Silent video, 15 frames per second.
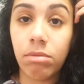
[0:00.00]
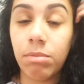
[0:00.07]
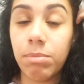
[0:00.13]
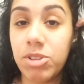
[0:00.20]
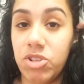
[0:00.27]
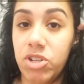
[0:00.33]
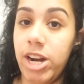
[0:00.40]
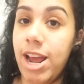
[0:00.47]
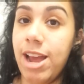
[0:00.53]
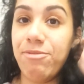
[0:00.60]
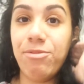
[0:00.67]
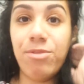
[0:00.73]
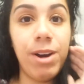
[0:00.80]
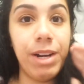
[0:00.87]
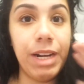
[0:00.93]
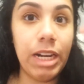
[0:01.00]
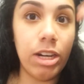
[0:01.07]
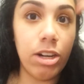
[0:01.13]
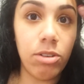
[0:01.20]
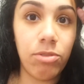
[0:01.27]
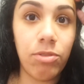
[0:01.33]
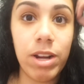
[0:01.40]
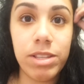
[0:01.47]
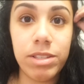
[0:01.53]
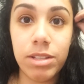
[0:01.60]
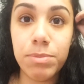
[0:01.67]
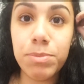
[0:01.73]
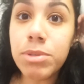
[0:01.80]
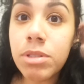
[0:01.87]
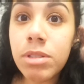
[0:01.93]
I'm not trying to have fried hair, fried
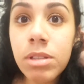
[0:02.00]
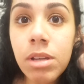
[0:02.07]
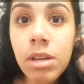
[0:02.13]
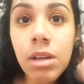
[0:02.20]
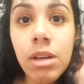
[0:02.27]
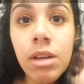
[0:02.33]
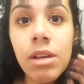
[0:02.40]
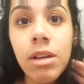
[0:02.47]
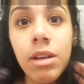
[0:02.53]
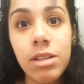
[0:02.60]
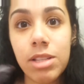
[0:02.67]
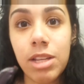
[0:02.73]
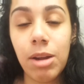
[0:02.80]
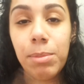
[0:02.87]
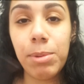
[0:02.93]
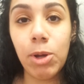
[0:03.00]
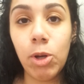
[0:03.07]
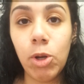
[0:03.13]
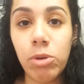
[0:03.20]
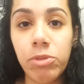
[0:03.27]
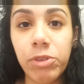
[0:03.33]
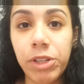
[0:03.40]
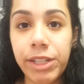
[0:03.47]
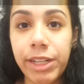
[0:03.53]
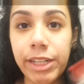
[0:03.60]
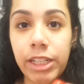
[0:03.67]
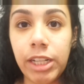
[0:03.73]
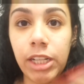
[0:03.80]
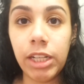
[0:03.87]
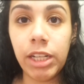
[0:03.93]
tips because then I'll be all over
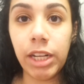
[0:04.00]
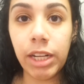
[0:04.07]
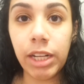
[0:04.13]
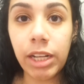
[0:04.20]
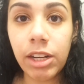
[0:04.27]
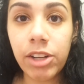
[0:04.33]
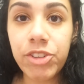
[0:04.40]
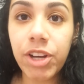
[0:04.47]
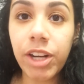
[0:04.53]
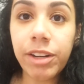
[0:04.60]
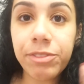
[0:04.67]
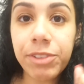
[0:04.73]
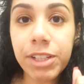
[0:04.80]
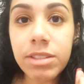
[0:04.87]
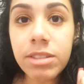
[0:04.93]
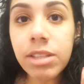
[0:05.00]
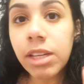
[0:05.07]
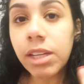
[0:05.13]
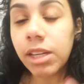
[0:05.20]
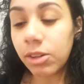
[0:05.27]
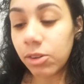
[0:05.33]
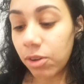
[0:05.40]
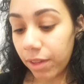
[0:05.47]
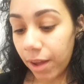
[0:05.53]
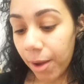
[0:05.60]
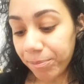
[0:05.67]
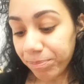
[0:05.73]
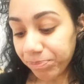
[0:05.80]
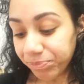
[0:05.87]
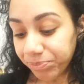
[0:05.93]
again cutting hair trying to fix it and all
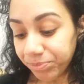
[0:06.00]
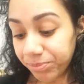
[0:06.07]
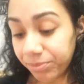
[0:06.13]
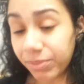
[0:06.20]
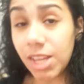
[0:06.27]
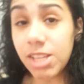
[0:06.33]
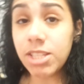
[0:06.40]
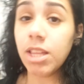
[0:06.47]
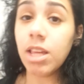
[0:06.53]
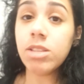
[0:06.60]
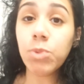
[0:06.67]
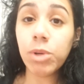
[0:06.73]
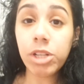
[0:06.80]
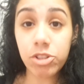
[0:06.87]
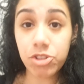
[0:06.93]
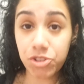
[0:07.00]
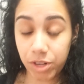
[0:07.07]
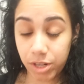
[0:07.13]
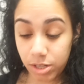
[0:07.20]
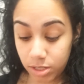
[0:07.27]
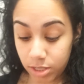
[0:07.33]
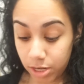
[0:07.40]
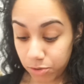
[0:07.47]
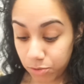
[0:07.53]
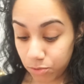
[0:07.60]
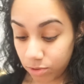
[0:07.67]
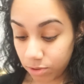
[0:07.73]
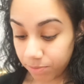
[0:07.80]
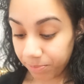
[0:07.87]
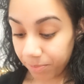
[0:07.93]
that so that's one of the straighteners I
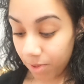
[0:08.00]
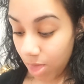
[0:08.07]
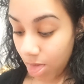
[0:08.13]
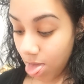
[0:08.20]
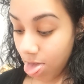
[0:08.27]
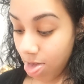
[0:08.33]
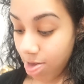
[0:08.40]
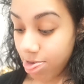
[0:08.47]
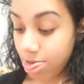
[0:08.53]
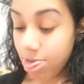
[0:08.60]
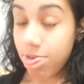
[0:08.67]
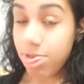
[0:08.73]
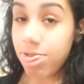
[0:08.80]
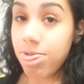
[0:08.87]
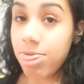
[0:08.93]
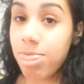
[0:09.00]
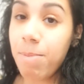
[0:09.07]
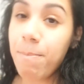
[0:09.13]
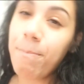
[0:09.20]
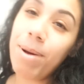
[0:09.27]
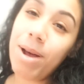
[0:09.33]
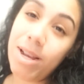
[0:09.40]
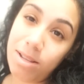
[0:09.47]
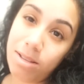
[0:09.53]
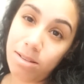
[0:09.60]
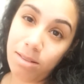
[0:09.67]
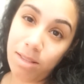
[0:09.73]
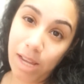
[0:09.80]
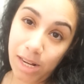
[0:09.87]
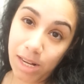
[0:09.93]
use but
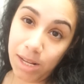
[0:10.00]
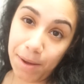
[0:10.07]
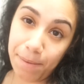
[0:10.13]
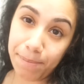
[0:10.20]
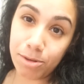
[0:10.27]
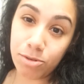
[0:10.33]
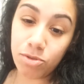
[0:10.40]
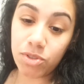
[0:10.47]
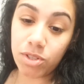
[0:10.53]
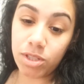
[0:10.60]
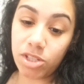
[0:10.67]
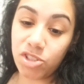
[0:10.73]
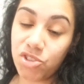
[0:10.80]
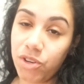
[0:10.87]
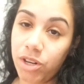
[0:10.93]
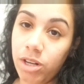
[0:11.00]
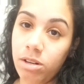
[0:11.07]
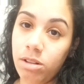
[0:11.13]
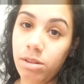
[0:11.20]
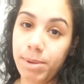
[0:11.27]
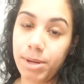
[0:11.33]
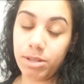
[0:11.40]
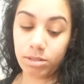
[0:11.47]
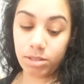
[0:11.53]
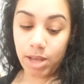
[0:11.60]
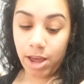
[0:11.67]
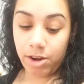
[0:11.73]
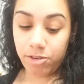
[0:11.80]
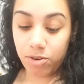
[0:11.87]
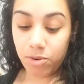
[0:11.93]
lately I've been using this straightener the best
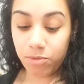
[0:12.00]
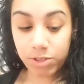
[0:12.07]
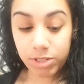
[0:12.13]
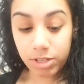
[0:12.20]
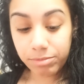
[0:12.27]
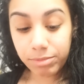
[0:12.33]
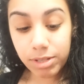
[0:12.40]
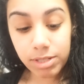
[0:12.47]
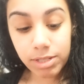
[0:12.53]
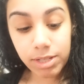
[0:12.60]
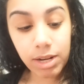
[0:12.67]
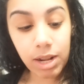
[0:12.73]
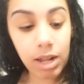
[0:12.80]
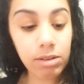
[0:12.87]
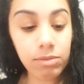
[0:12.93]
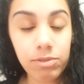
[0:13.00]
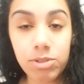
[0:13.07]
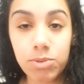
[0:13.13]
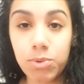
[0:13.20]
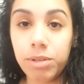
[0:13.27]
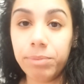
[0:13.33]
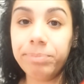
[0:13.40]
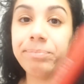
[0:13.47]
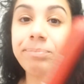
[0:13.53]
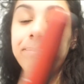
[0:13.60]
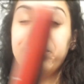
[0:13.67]
I don't know for some reason I love this one